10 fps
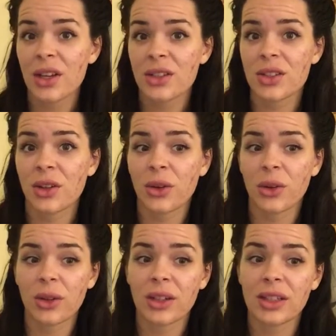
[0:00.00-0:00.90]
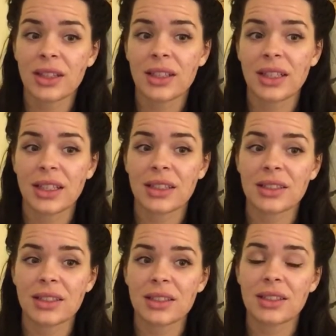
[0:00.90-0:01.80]
so
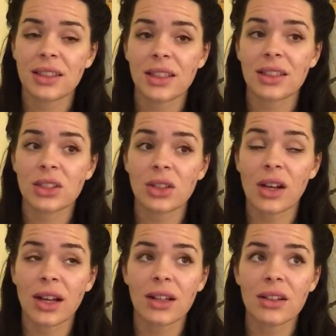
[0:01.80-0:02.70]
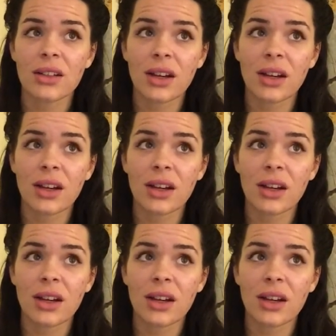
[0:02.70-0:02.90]
it's a lot.